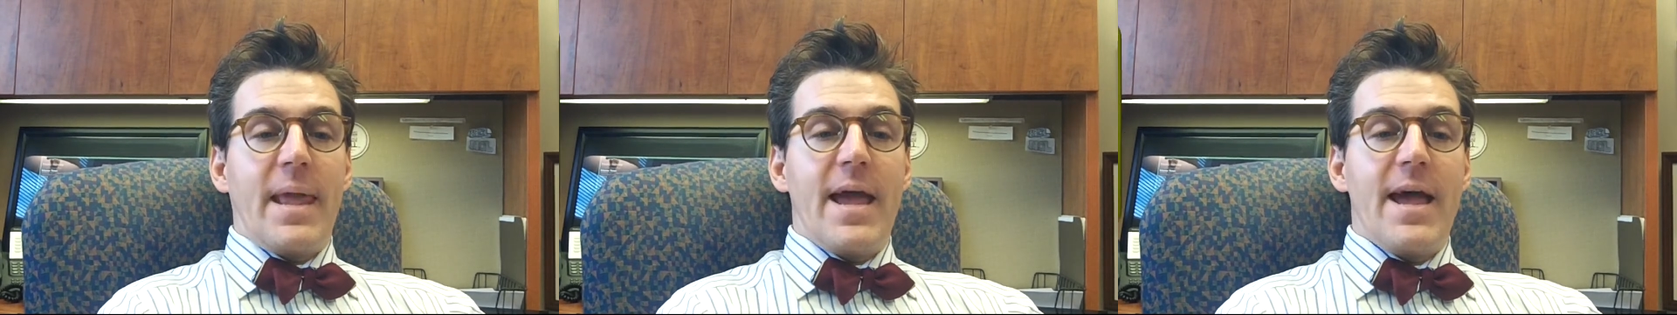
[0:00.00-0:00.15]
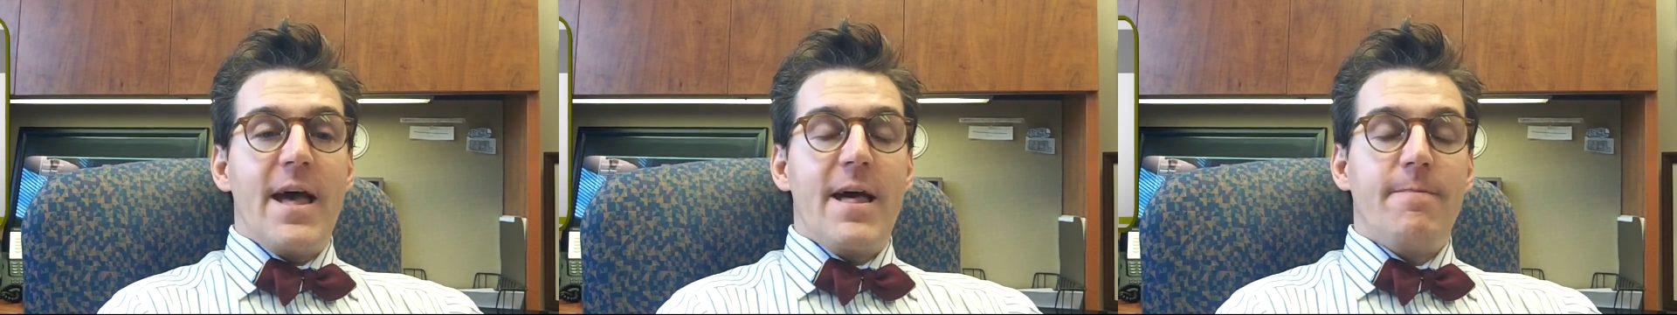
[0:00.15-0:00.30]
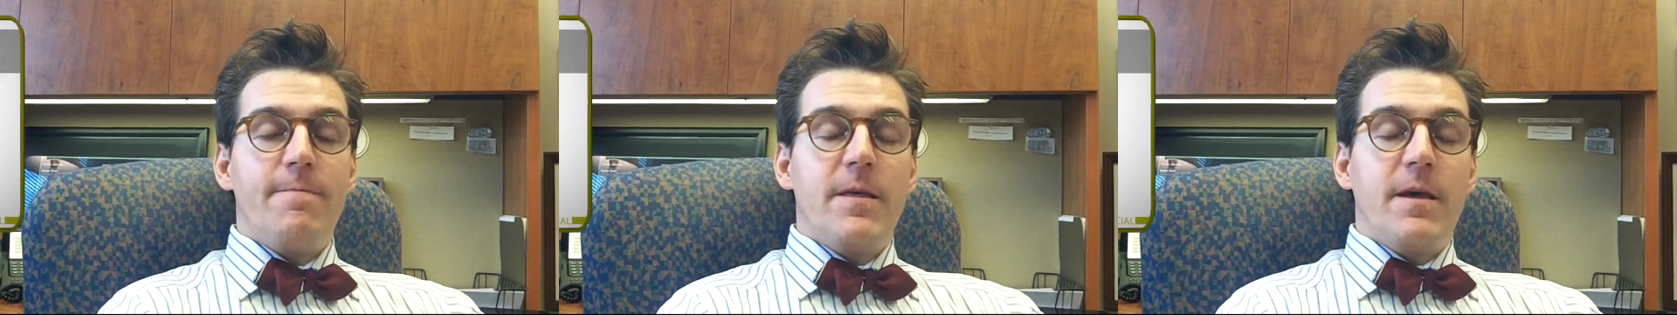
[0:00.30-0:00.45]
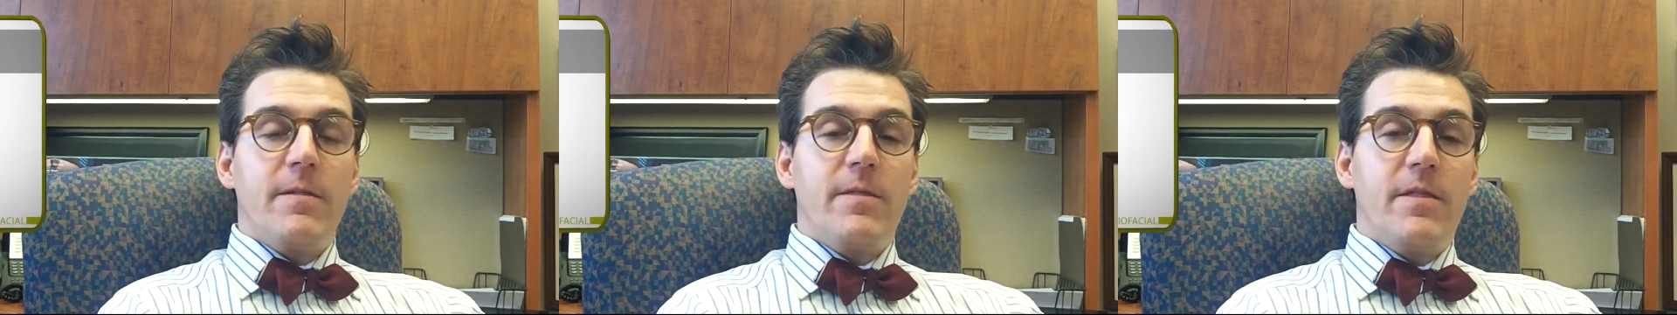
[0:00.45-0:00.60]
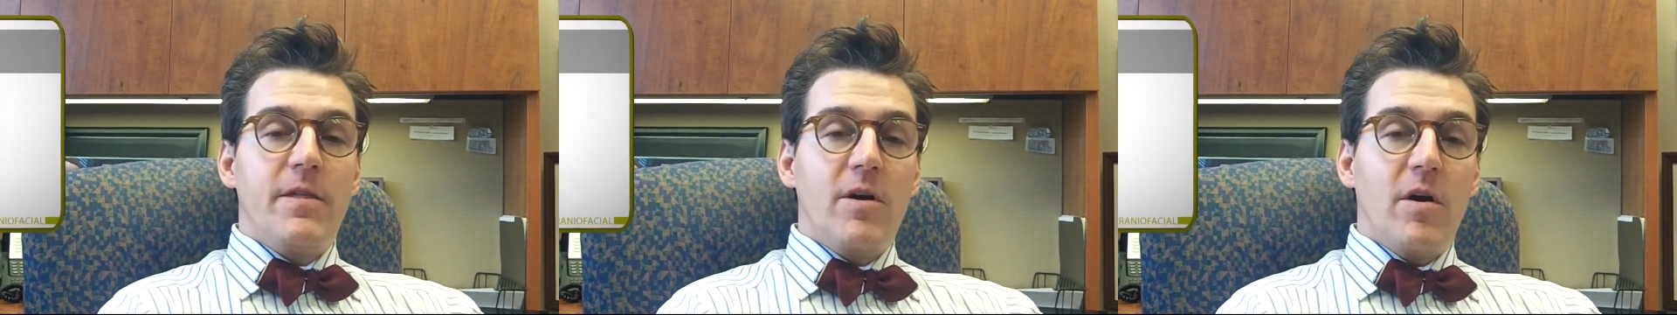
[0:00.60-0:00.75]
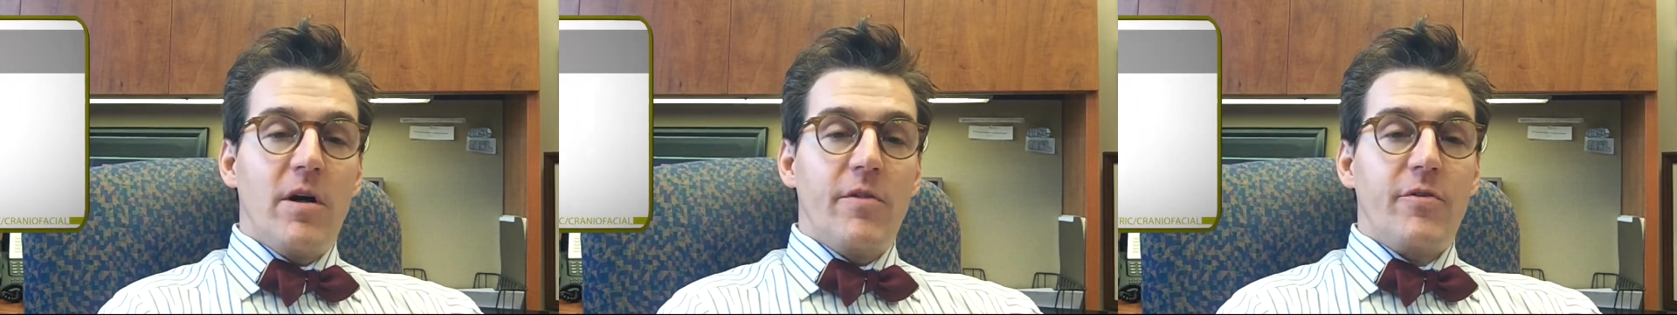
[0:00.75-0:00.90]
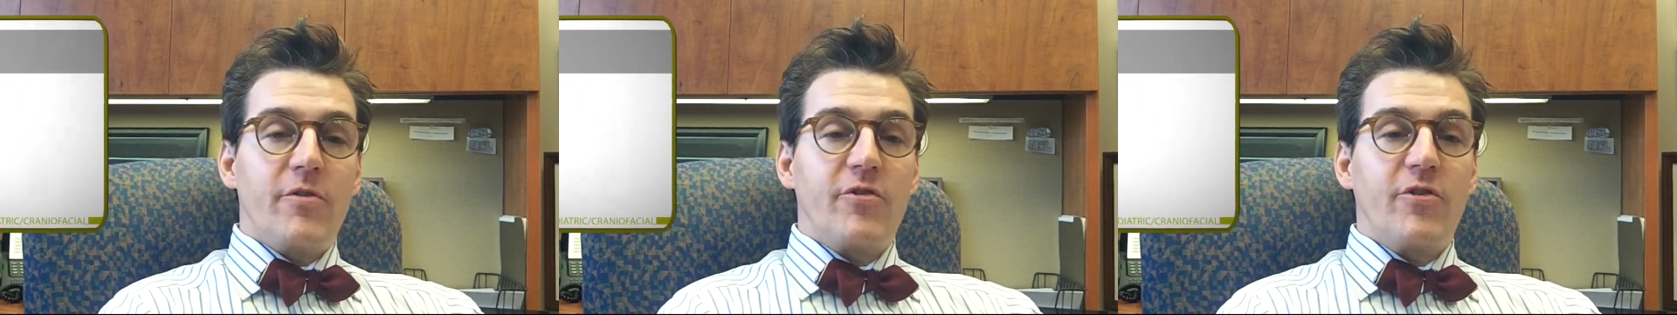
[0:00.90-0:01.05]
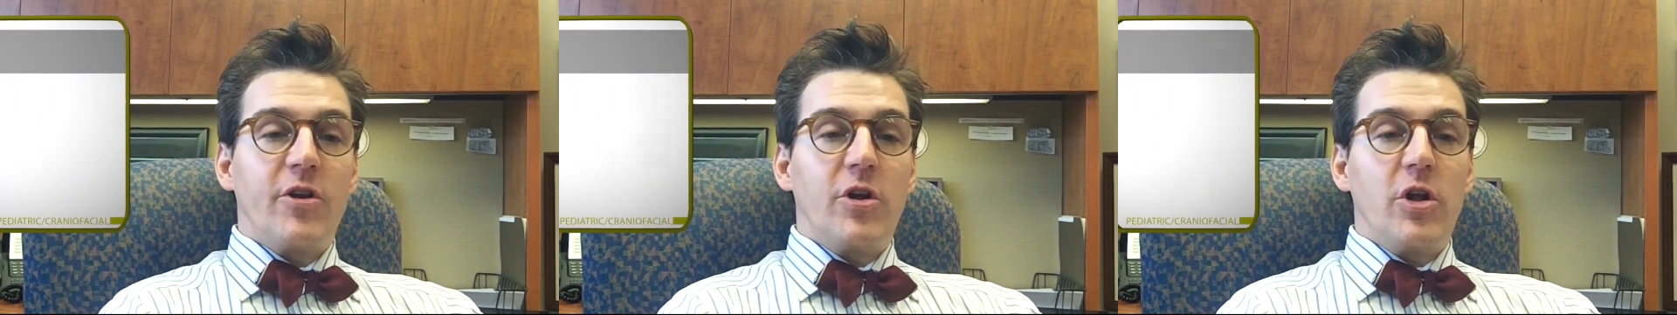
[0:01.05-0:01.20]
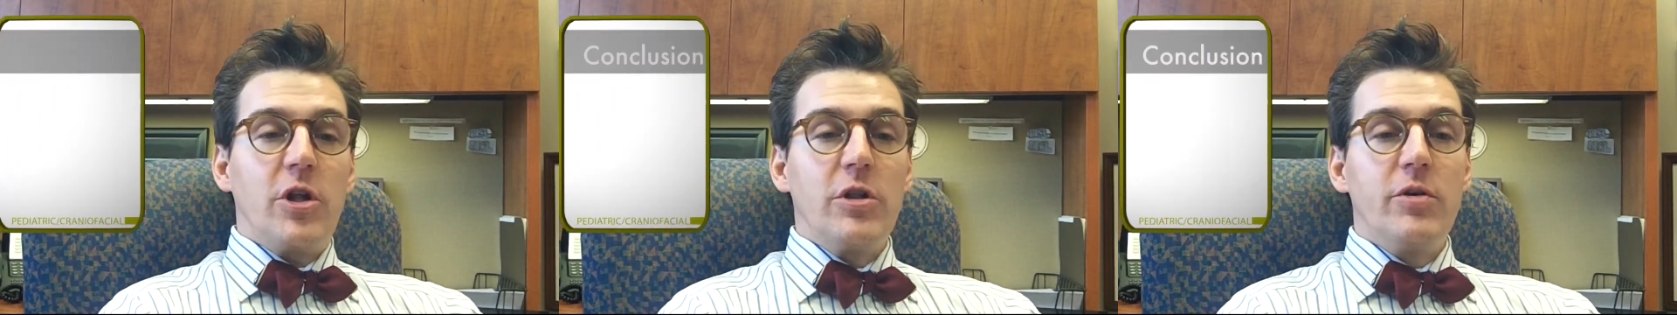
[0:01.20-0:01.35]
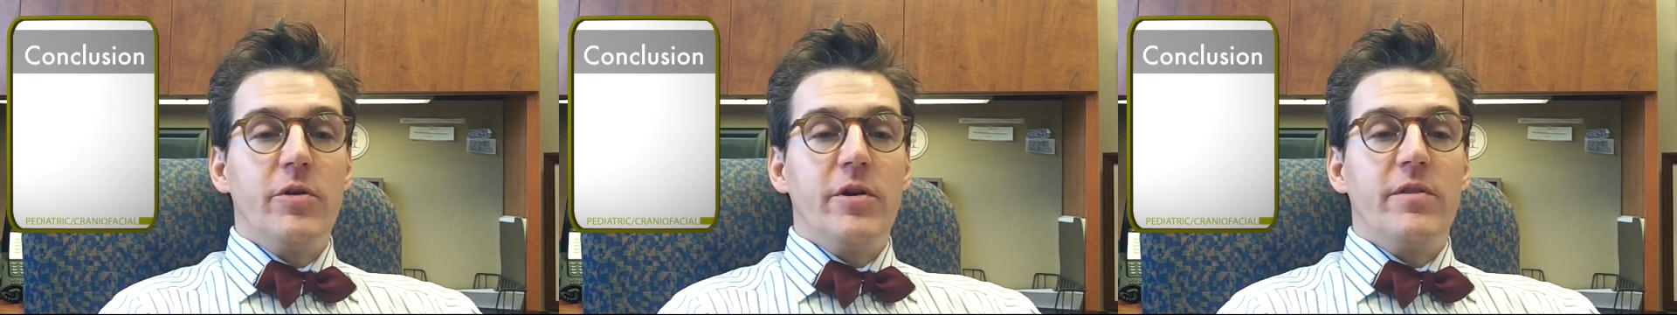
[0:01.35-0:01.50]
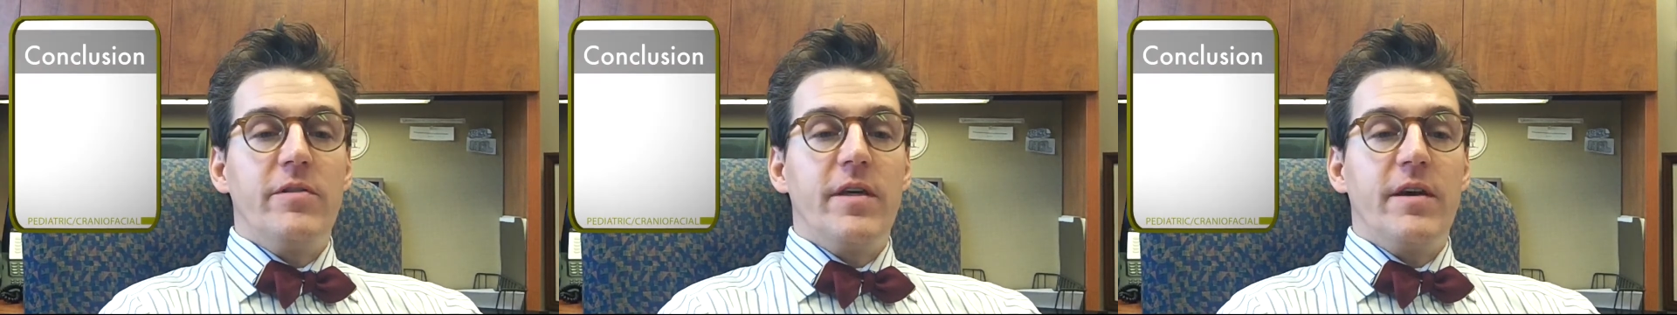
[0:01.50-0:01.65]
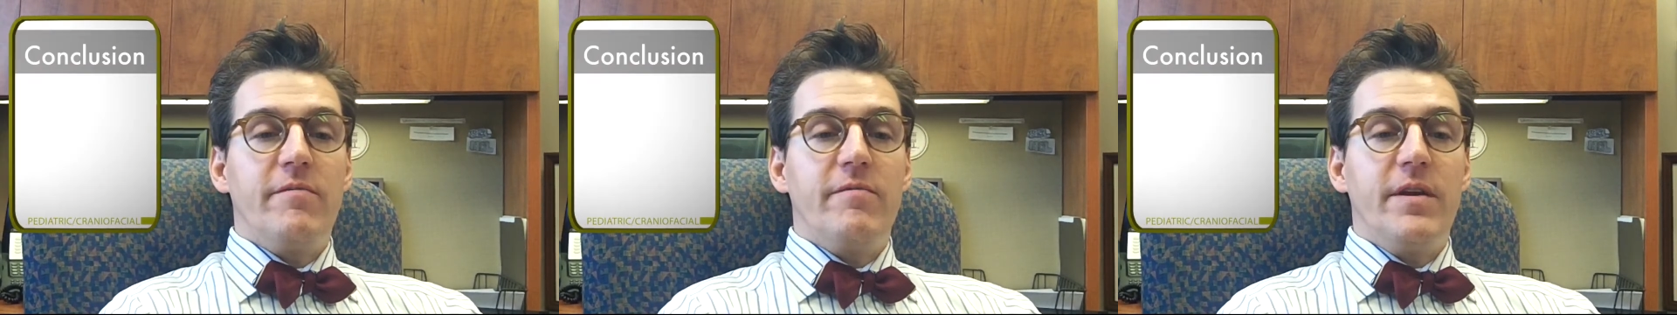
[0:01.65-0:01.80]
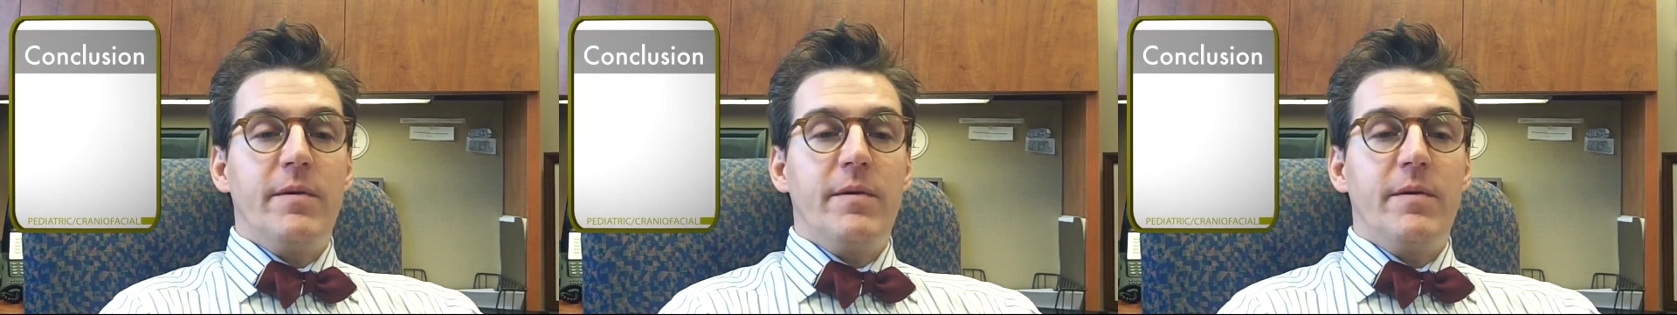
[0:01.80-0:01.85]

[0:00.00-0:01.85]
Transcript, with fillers: And the authors concluded that